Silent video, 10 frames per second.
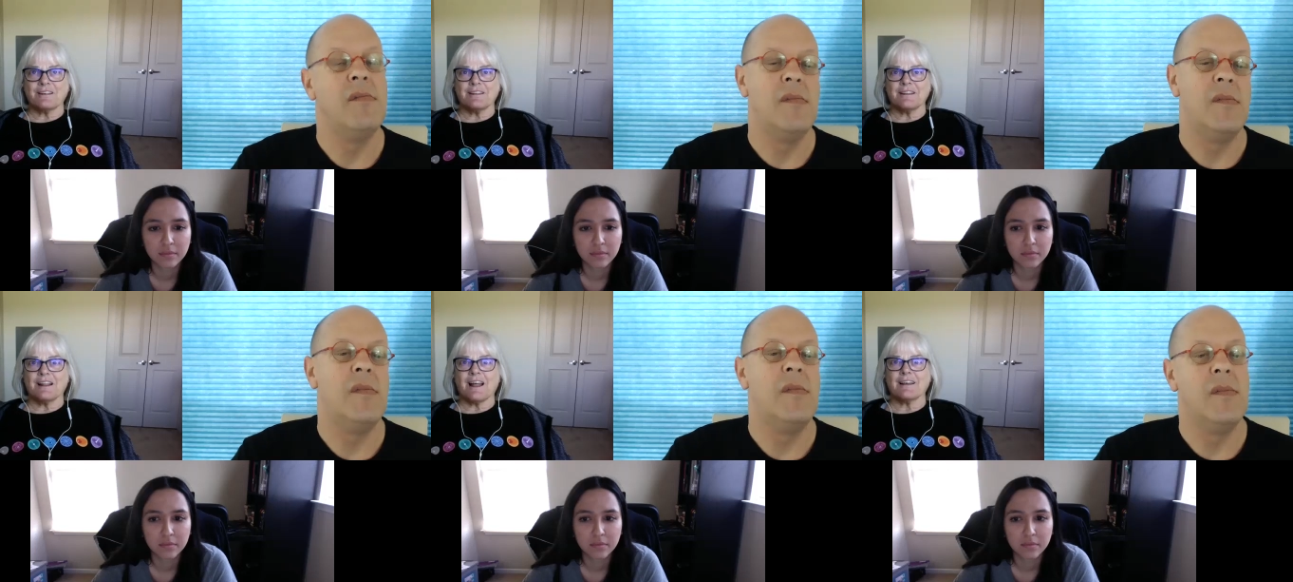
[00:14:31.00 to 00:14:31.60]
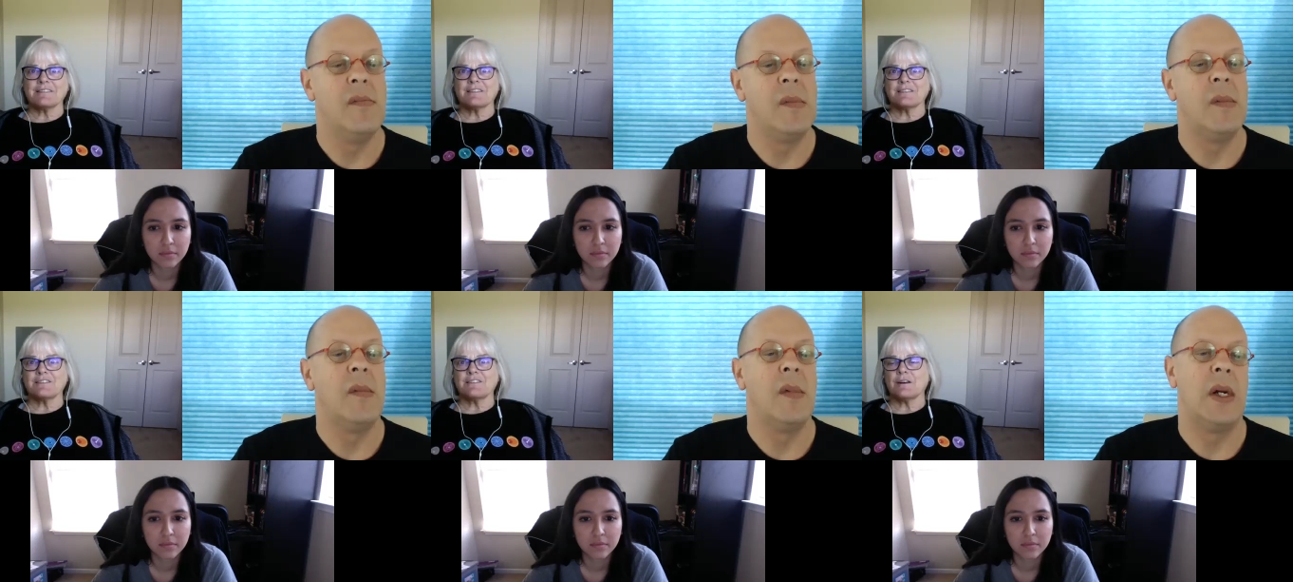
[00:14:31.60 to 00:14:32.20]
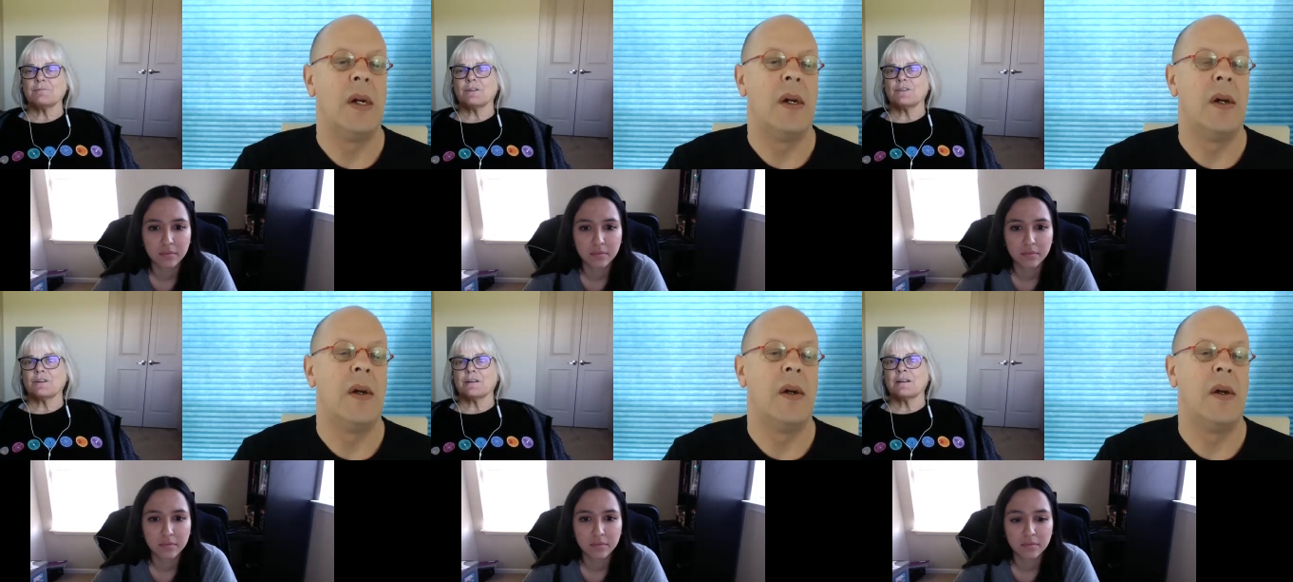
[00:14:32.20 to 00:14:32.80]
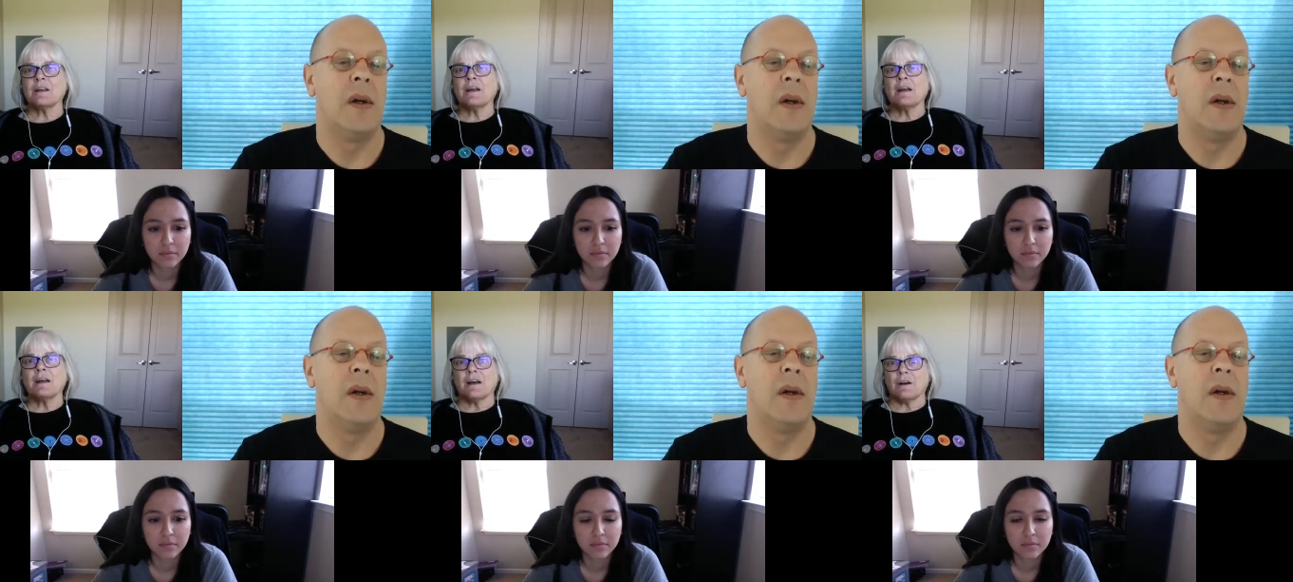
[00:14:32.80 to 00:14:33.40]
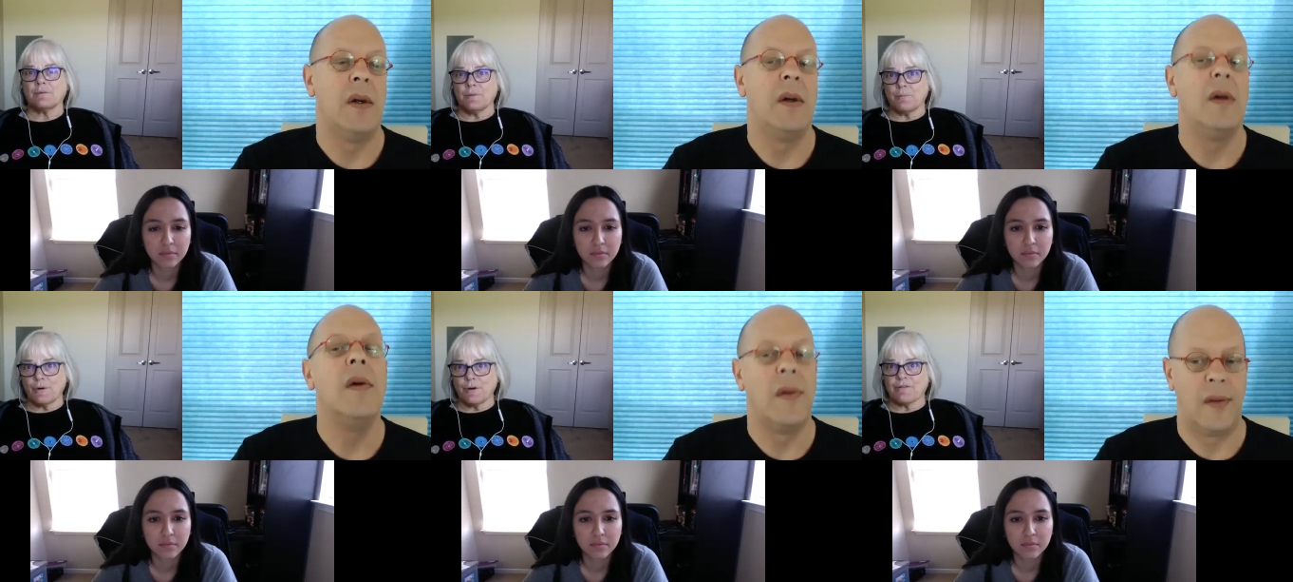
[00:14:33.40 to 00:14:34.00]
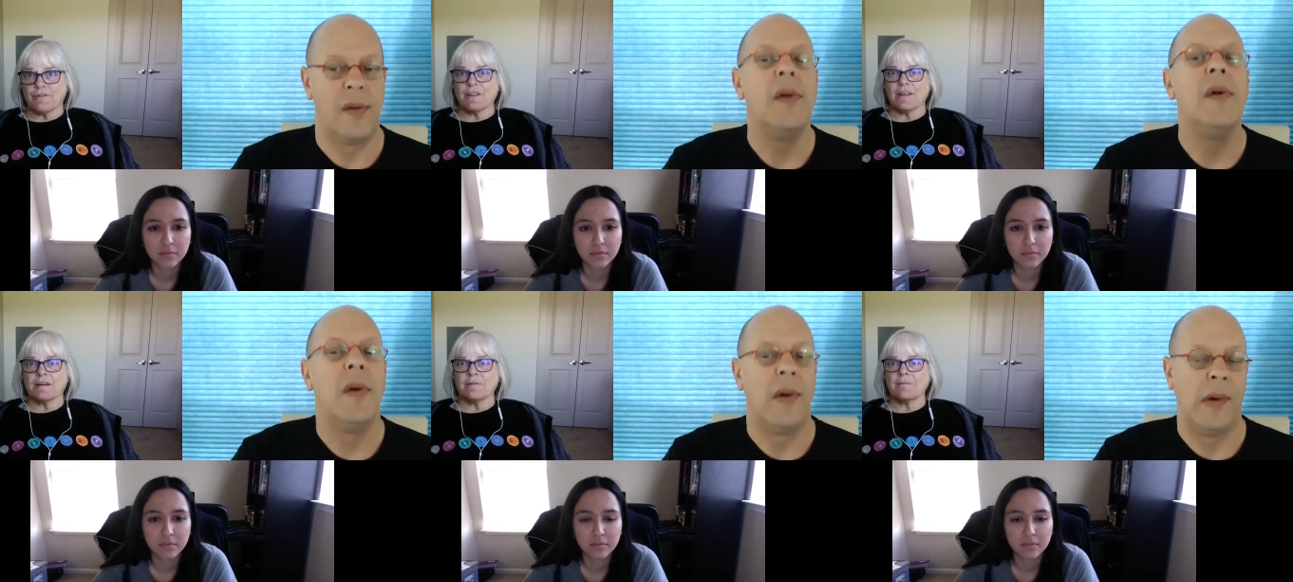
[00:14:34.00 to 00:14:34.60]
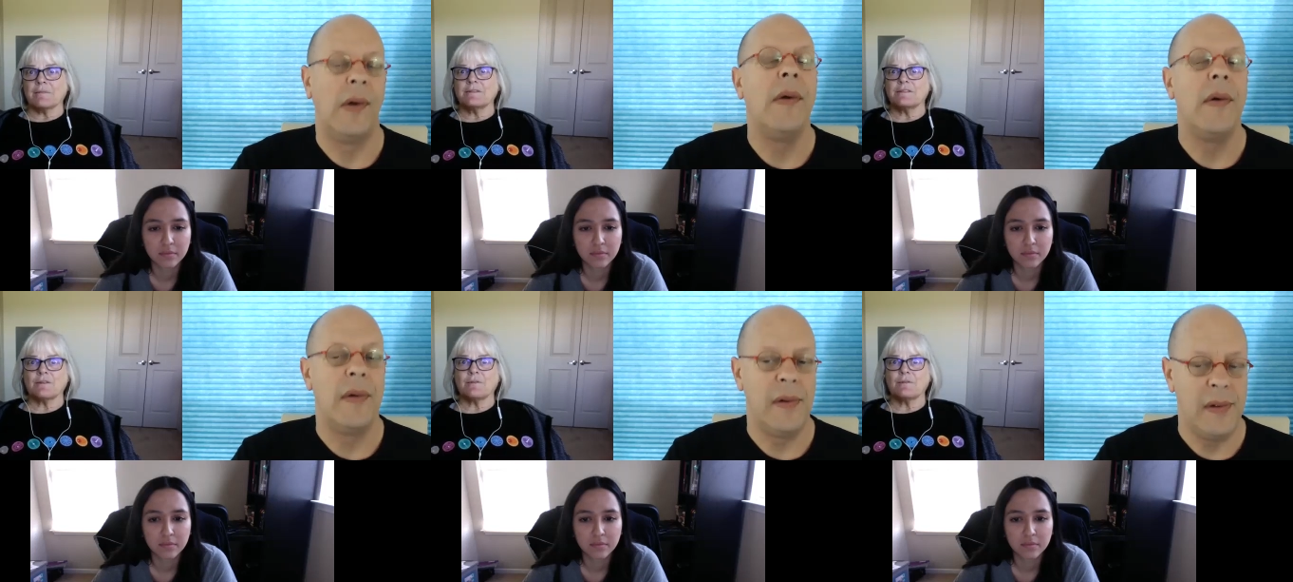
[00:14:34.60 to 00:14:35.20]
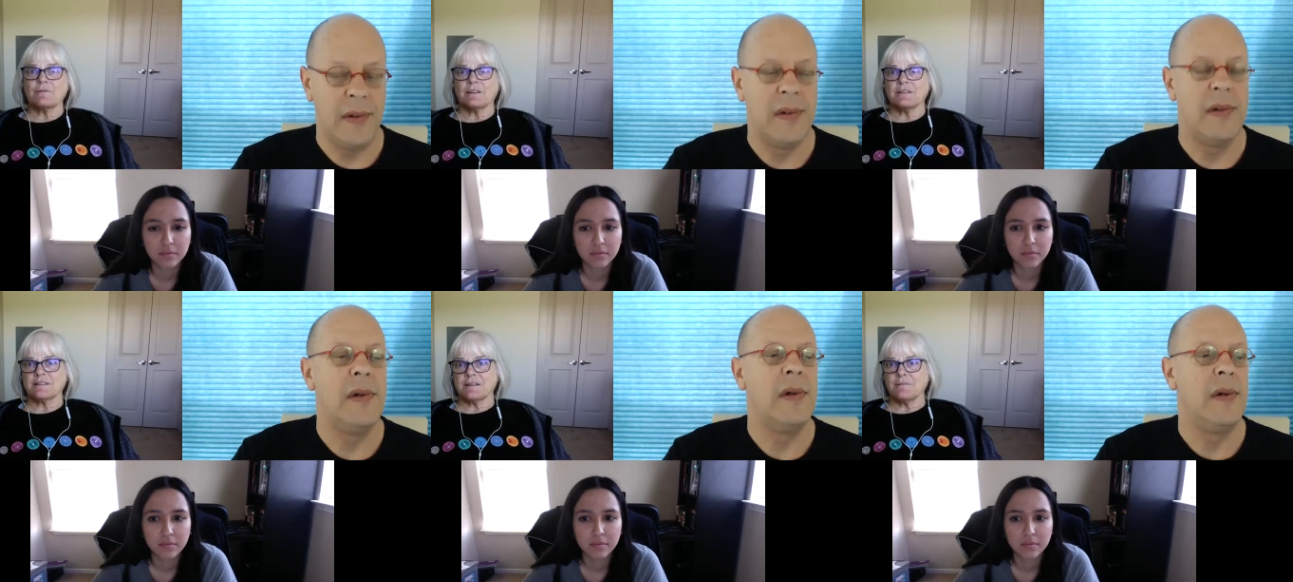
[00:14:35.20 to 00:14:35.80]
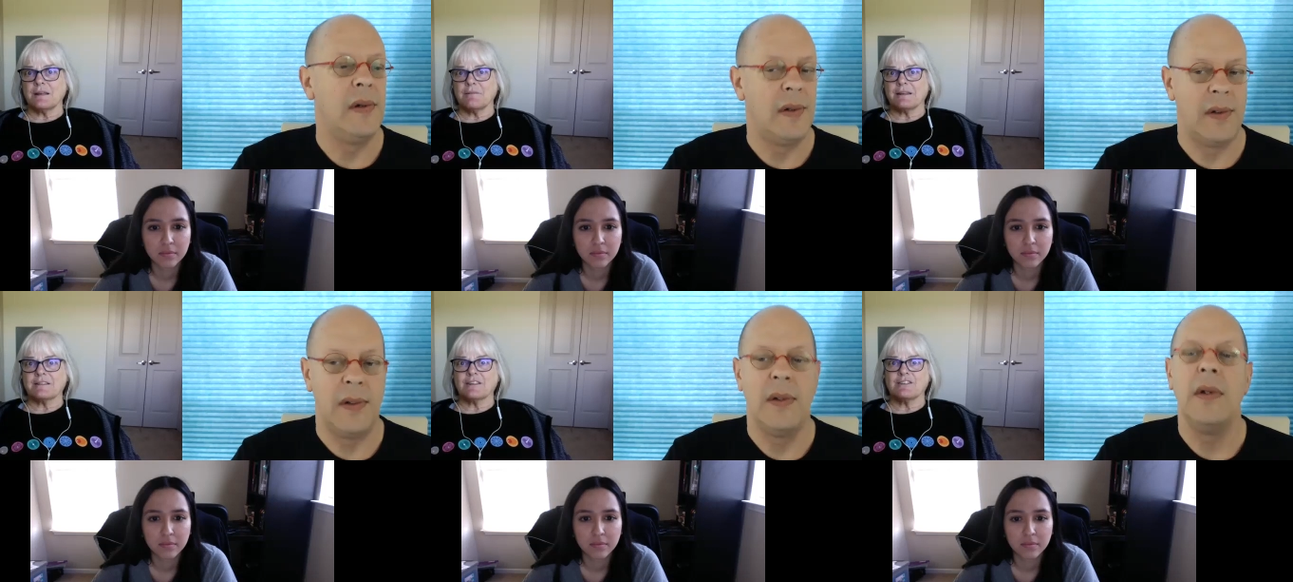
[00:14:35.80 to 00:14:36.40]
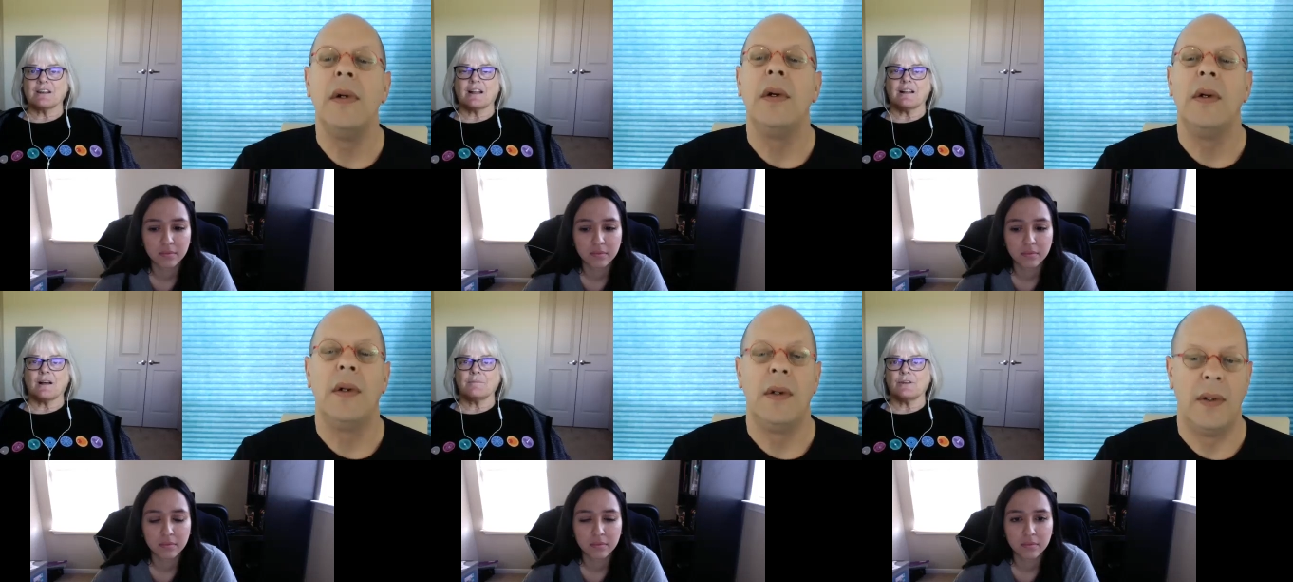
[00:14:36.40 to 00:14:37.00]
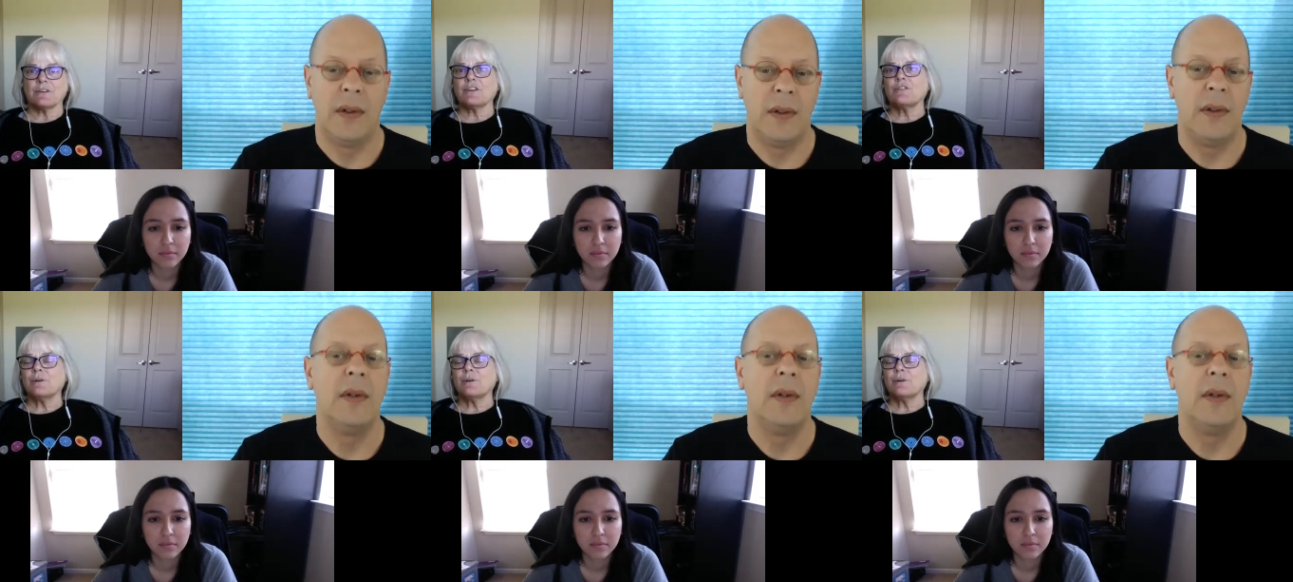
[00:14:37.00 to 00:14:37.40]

Speaker 1: and they'll ask us to upload a report for them. So they send me a message, and I'll upload it.